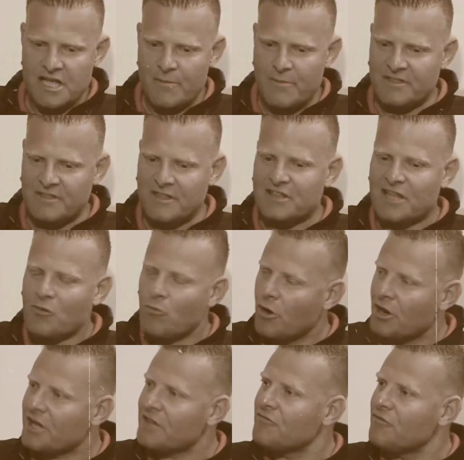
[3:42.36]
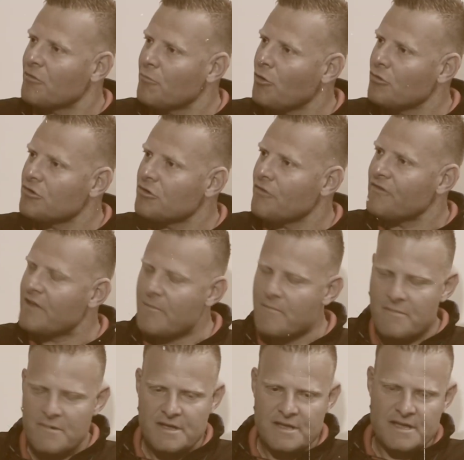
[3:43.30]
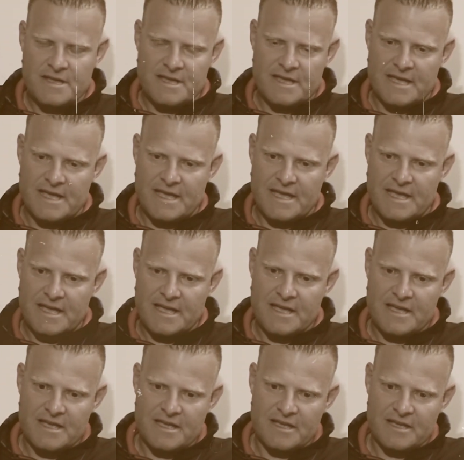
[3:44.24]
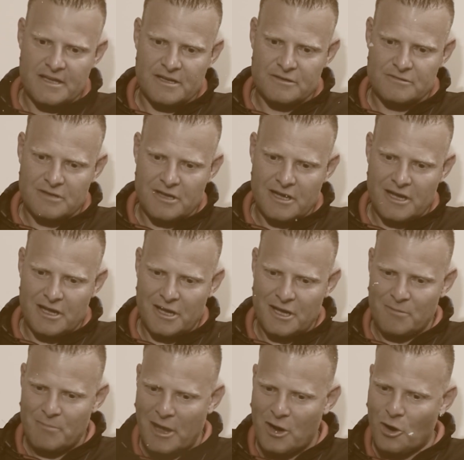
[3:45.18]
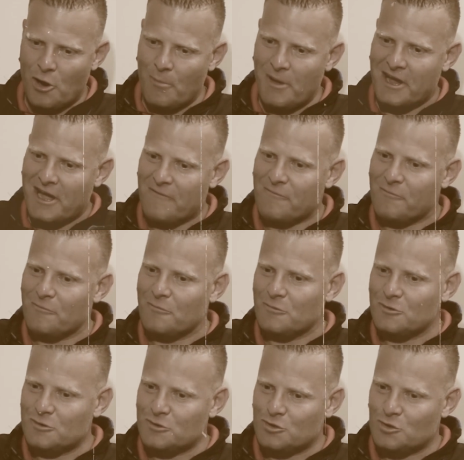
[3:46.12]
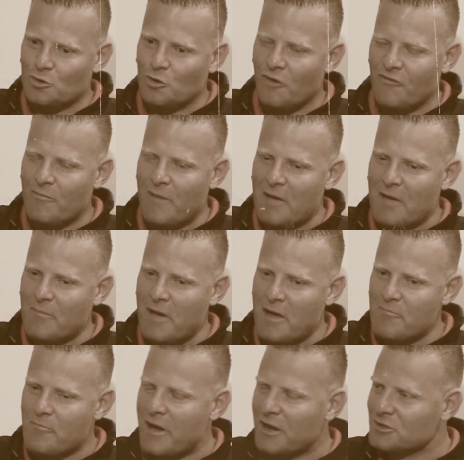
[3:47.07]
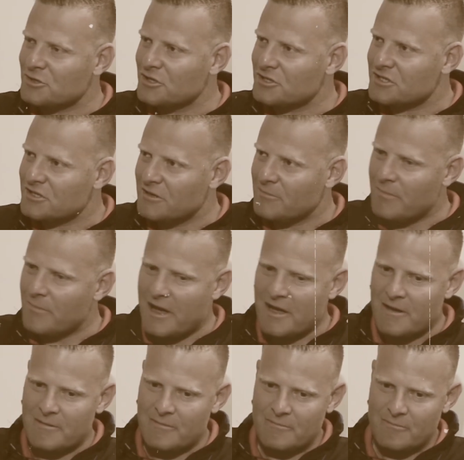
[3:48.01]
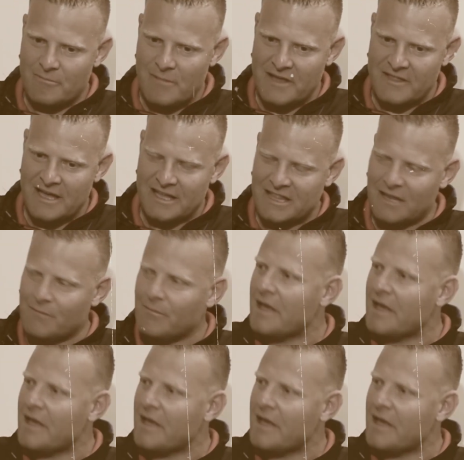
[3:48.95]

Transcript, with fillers: even that I worked for both of them. Uh, in my home I had two of my main persons, my, my dad and